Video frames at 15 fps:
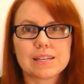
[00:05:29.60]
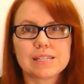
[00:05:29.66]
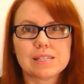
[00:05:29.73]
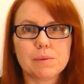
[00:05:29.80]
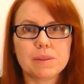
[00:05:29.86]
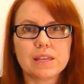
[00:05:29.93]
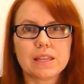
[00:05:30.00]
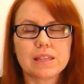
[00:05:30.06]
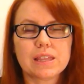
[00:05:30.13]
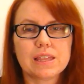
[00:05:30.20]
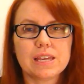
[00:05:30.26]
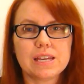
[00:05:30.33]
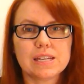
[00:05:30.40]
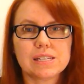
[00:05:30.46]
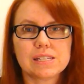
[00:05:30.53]
Some of the other
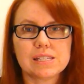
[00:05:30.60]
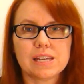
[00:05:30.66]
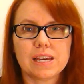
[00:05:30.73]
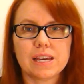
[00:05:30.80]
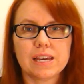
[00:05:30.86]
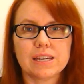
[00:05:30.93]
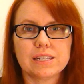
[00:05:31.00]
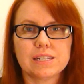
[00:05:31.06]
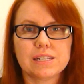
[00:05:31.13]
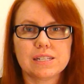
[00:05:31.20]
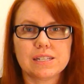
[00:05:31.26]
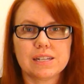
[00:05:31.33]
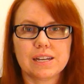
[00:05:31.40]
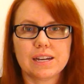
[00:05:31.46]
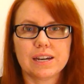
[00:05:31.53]
things
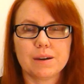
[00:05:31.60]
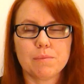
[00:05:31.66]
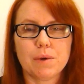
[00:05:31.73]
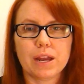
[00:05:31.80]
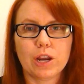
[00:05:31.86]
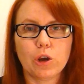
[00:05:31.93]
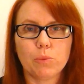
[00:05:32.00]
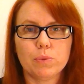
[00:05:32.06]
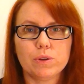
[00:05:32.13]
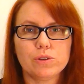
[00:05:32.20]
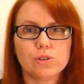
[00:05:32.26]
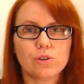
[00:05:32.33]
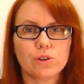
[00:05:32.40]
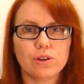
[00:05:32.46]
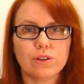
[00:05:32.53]
that might help
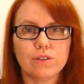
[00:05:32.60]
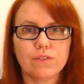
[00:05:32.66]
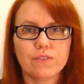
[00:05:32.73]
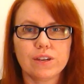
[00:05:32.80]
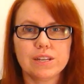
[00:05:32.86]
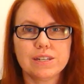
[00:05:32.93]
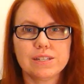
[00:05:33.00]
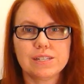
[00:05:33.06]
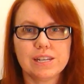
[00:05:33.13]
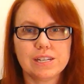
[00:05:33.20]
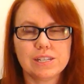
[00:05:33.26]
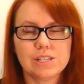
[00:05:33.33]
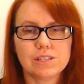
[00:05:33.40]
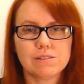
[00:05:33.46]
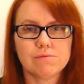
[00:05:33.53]
you sort of
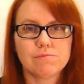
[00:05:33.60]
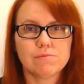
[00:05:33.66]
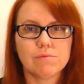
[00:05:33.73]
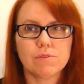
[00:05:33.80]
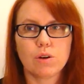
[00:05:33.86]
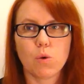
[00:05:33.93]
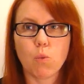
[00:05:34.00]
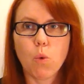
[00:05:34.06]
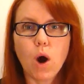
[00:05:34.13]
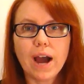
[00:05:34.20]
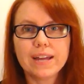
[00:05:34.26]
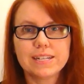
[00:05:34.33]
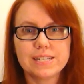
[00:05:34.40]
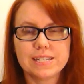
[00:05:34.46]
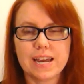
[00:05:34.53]

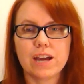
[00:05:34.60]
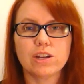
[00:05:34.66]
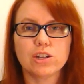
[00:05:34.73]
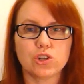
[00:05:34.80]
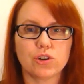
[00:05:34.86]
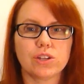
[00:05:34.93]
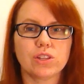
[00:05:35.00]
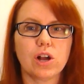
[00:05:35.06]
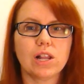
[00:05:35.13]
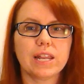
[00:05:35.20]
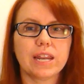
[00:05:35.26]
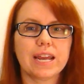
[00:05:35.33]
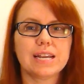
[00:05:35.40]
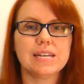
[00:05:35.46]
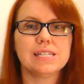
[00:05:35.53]
wind down during the
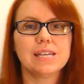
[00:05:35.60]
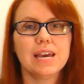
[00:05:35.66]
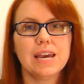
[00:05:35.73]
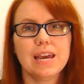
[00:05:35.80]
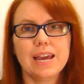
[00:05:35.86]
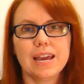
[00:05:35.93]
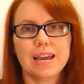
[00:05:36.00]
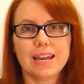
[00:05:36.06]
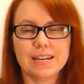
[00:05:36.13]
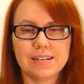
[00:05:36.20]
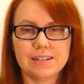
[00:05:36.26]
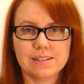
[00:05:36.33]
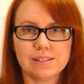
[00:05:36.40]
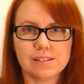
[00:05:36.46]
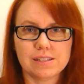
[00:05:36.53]
holidays
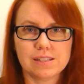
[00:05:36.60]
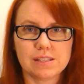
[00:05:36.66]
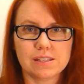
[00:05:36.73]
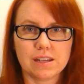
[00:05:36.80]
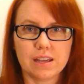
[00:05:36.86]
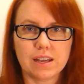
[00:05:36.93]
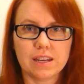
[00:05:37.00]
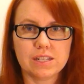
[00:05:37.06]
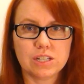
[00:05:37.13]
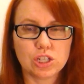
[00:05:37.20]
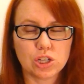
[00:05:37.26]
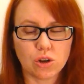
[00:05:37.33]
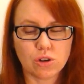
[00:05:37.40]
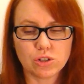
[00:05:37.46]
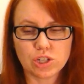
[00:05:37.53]
is
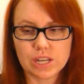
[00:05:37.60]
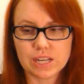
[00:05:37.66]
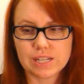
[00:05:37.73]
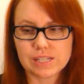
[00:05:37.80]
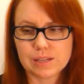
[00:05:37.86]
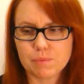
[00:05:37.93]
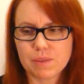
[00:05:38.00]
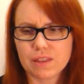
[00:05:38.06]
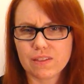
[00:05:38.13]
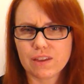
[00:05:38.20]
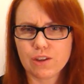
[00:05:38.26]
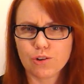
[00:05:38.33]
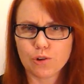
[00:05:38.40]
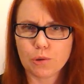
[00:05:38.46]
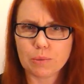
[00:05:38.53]
indulging in something that
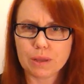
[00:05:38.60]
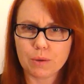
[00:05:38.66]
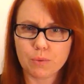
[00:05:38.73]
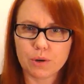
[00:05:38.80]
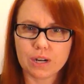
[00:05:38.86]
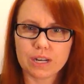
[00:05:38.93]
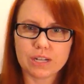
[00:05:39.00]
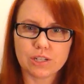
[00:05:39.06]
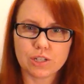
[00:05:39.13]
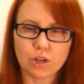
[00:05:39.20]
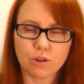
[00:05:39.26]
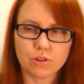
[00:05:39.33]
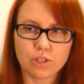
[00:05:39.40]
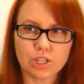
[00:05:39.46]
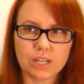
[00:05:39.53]
you normally wouldn't
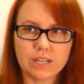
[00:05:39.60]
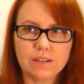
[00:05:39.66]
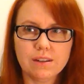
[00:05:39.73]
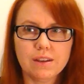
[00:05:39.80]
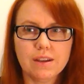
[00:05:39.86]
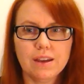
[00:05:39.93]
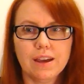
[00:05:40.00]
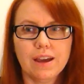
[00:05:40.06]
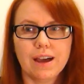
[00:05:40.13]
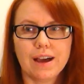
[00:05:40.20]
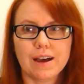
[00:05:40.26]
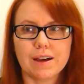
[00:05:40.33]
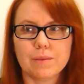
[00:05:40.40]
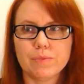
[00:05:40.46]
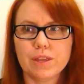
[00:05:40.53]
indulge in.
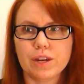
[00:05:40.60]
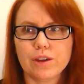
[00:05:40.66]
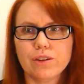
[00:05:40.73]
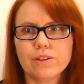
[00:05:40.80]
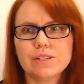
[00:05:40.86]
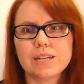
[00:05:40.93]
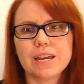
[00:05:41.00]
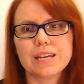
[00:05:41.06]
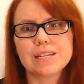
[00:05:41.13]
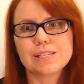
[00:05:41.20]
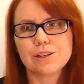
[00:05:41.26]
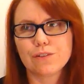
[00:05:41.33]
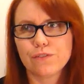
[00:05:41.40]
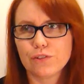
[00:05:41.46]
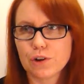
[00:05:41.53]
You know, take
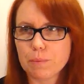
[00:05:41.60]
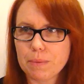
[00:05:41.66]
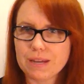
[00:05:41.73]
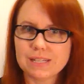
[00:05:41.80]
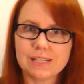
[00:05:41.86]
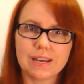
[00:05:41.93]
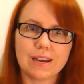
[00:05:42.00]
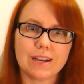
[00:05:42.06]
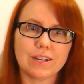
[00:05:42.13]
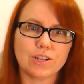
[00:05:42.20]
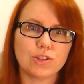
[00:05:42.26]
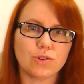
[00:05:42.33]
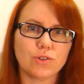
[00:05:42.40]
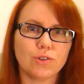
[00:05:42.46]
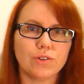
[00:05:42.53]
yourself for a
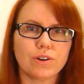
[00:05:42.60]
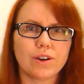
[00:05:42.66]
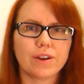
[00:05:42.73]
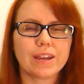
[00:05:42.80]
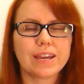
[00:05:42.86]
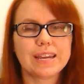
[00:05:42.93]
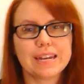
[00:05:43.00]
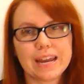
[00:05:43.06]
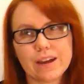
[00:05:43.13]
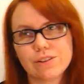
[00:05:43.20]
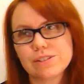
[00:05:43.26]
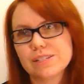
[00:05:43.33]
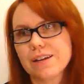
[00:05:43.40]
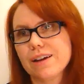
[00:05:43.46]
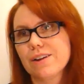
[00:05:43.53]
massage or go get your
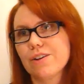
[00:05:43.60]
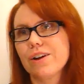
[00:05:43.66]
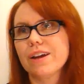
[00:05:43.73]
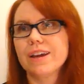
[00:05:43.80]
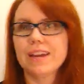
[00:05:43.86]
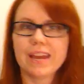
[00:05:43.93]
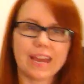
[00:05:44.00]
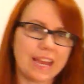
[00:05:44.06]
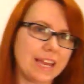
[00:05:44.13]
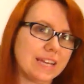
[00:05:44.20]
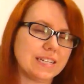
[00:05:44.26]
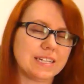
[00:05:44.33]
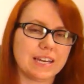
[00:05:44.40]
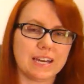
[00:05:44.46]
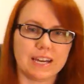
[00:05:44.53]
nails done or go get your
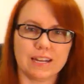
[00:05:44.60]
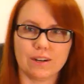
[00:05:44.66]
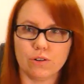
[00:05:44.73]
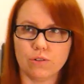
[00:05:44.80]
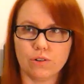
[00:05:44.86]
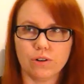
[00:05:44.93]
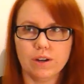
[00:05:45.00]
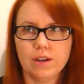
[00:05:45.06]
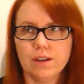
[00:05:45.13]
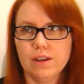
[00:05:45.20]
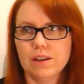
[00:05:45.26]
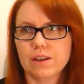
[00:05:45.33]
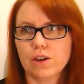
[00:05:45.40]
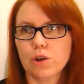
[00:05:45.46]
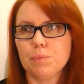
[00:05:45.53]
hair done or
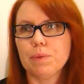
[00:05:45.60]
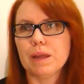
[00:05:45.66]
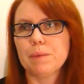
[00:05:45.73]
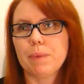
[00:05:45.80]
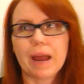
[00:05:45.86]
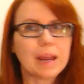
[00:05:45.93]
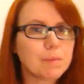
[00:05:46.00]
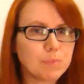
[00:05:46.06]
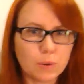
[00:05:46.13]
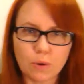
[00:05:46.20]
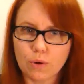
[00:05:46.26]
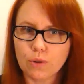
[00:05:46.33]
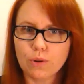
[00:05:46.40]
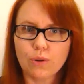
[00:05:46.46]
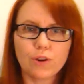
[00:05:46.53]
go play
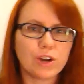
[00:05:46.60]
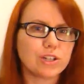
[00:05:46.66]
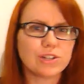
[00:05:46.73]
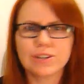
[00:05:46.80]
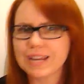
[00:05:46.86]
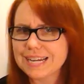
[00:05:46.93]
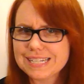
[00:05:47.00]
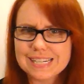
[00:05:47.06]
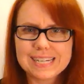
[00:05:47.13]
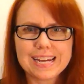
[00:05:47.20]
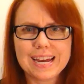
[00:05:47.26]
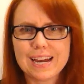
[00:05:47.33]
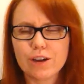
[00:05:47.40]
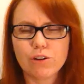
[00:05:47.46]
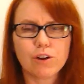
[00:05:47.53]
paintball or go do laser
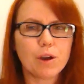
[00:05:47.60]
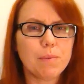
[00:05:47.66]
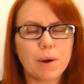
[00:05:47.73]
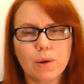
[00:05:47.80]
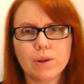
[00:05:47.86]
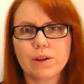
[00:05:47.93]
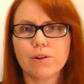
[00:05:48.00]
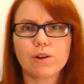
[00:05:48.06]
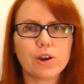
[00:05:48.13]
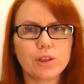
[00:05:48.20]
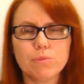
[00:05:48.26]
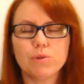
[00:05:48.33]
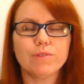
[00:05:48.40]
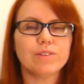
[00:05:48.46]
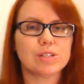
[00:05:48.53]
tag or go bowling or go to
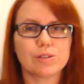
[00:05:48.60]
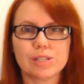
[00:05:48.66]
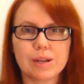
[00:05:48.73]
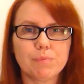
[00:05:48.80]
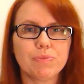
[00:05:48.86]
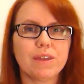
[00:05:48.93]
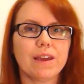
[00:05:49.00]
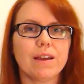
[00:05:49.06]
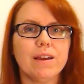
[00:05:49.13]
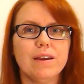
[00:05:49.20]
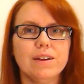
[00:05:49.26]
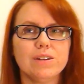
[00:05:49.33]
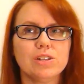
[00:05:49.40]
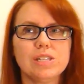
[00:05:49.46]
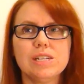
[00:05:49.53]
the movies or something.
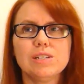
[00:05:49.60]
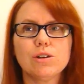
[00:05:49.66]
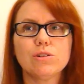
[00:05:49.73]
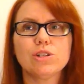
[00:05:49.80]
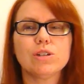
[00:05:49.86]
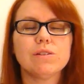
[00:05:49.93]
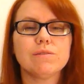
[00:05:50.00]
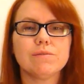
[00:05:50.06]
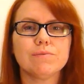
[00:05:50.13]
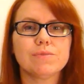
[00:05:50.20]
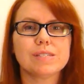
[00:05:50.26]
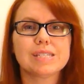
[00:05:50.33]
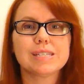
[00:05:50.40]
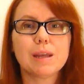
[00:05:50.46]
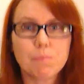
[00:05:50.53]
Just indulge in
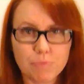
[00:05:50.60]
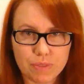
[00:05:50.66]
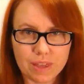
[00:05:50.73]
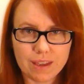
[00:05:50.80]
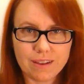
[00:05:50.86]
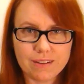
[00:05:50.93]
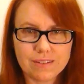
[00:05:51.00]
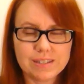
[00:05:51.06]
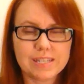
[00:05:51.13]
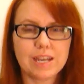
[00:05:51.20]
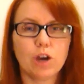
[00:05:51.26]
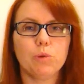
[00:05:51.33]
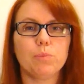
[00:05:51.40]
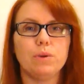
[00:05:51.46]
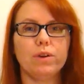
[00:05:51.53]
something to
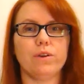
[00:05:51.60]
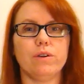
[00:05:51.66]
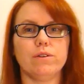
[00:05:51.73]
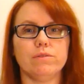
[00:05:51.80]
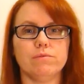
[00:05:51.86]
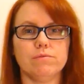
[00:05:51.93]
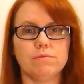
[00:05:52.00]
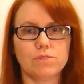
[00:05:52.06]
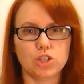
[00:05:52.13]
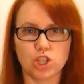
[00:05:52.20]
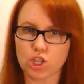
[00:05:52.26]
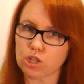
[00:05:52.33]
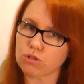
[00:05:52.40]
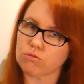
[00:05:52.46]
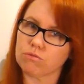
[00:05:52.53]
help you
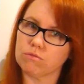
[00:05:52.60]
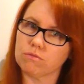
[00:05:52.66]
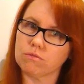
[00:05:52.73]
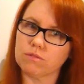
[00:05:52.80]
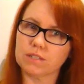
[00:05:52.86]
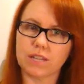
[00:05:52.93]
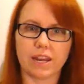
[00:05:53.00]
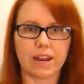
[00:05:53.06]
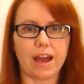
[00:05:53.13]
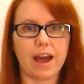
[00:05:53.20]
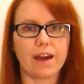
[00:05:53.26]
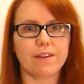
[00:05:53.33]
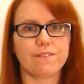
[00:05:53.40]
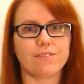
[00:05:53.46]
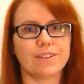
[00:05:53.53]
chill, get
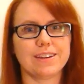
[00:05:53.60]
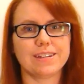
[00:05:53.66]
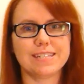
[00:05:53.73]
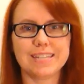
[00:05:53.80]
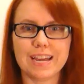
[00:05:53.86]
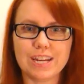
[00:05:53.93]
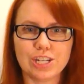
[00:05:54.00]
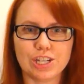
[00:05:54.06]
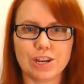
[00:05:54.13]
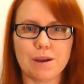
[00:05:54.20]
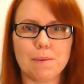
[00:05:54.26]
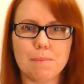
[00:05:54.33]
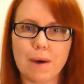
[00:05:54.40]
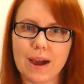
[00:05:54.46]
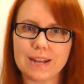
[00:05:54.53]
out of the teacher
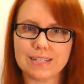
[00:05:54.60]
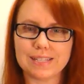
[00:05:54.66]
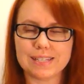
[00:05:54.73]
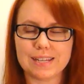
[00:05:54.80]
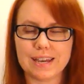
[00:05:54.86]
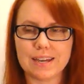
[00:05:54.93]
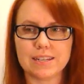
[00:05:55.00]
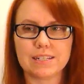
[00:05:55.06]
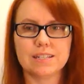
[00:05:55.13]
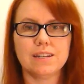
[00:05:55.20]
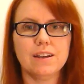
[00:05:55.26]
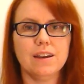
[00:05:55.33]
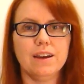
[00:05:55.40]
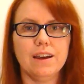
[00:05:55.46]
mindset,